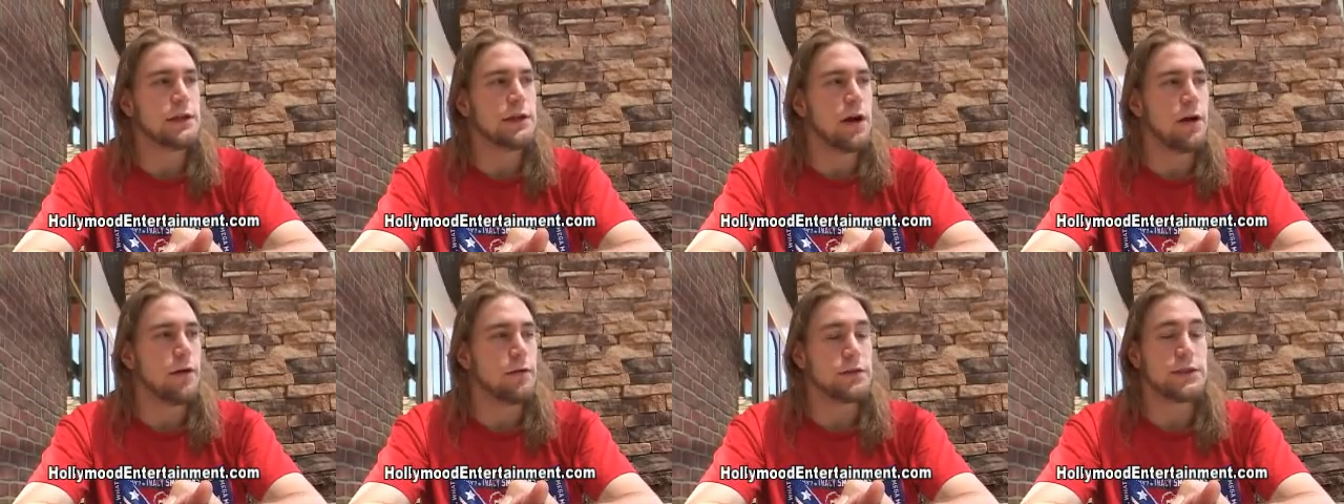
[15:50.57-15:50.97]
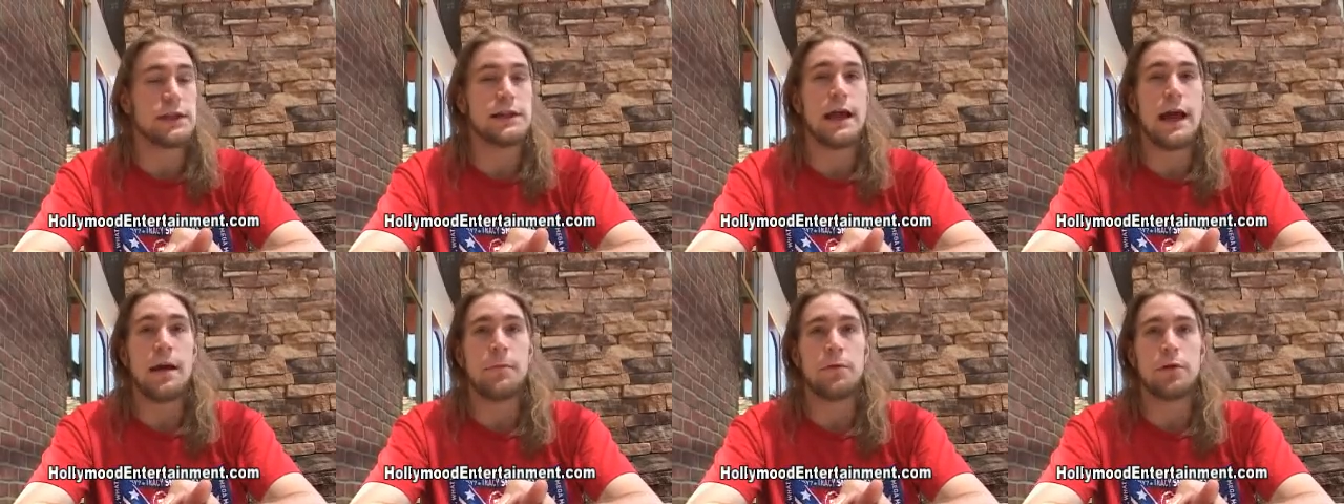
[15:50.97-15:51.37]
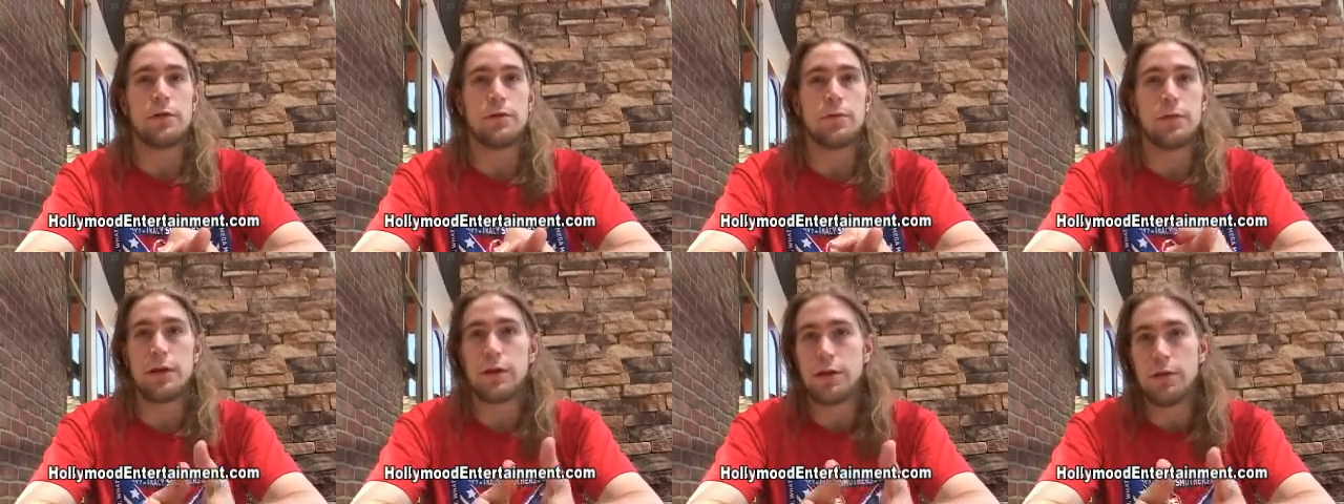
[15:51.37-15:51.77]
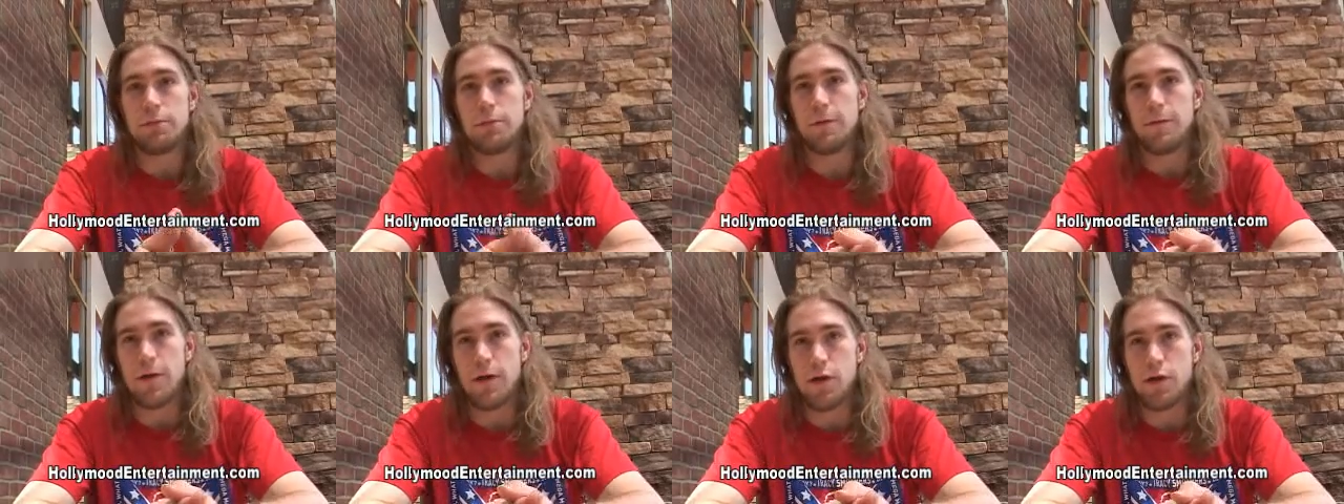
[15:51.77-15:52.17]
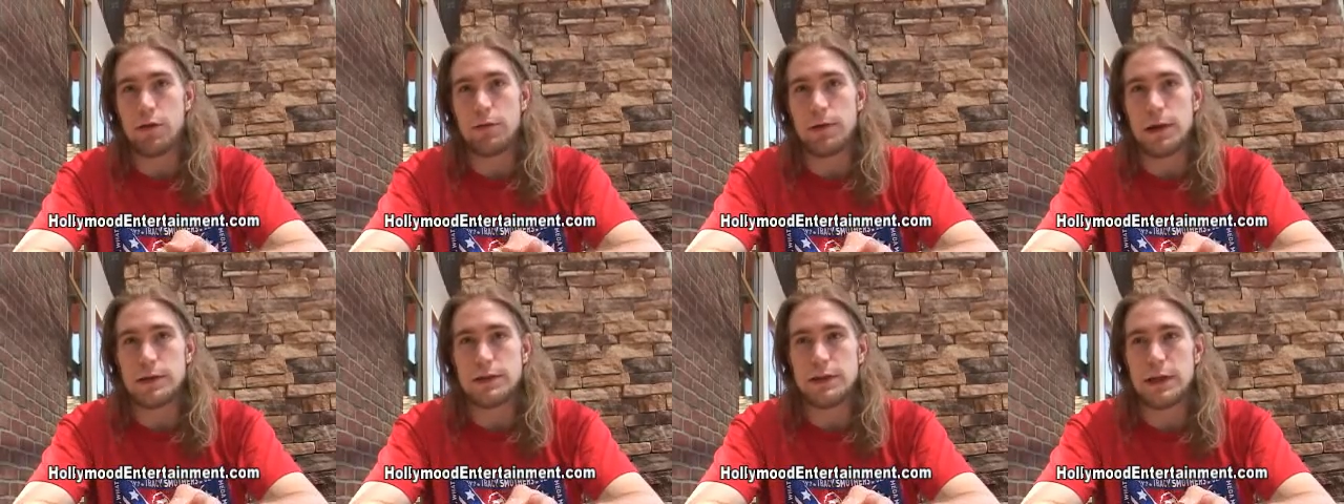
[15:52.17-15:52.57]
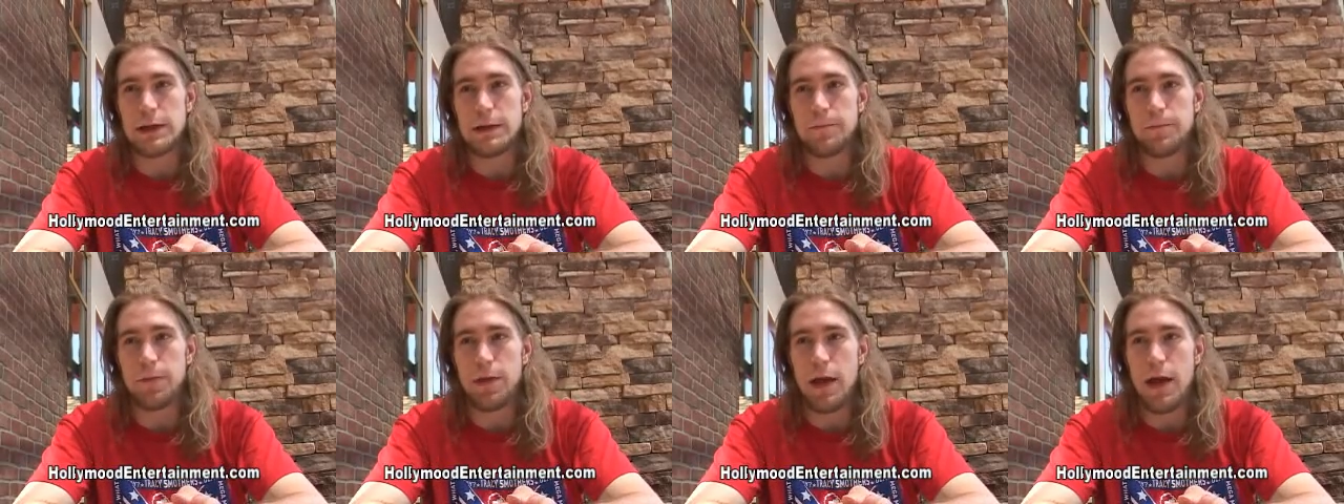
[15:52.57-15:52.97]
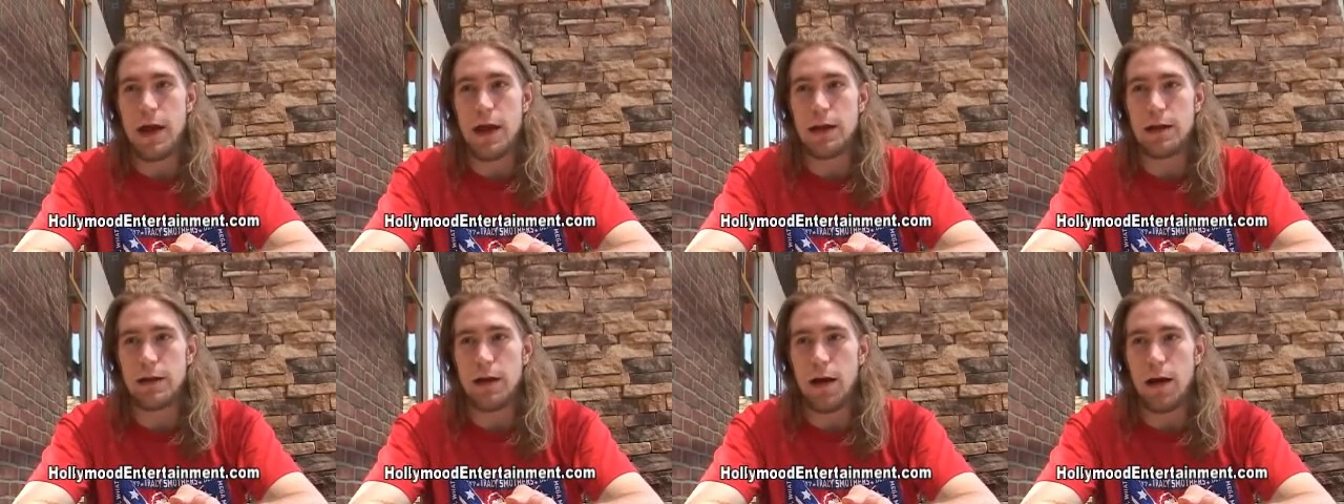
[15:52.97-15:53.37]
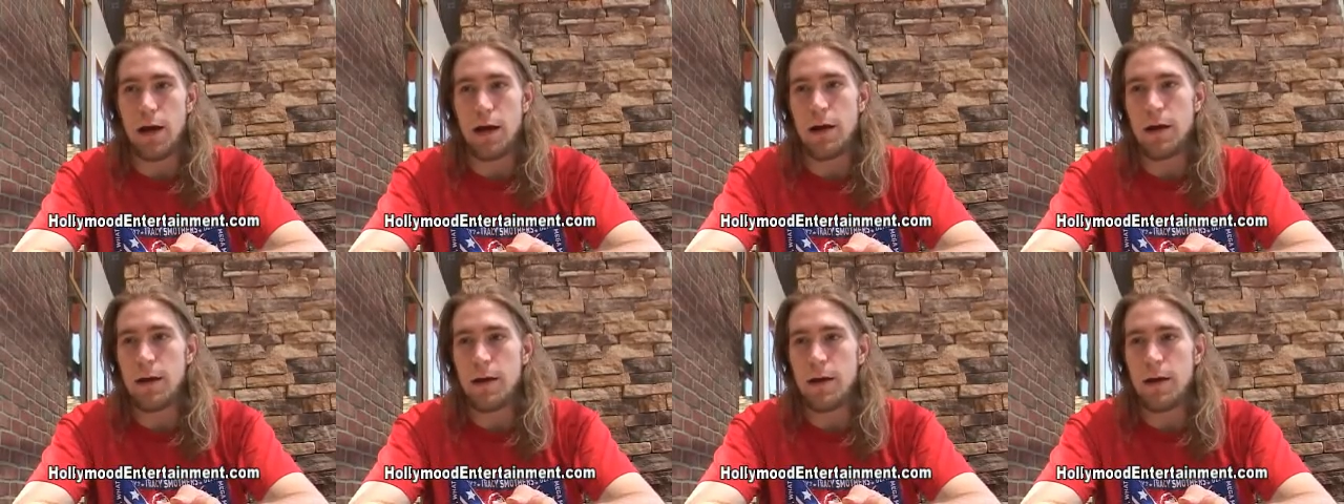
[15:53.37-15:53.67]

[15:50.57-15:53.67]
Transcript: I was enamored with professional wrestling, and